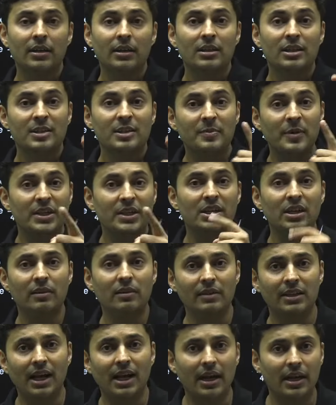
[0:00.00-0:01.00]
especially with
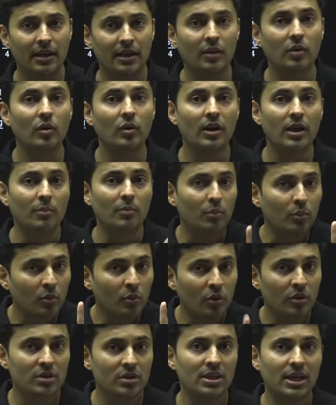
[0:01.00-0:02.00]
IIT Roorkee,
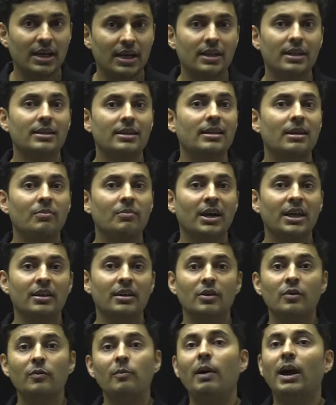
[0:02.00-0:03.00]
most likely they might
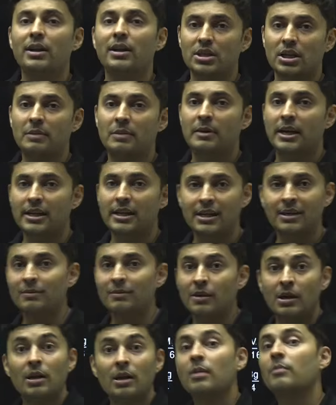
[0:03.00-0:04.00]
give partial marking.
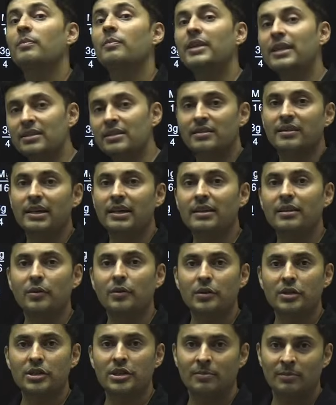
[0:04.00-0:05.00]
Please read the
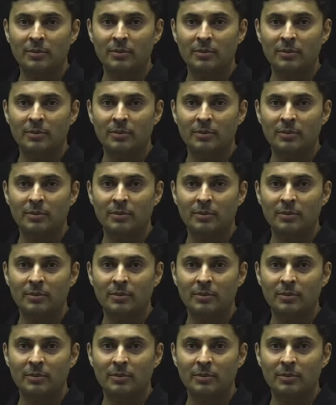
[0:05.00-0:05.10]
question paper.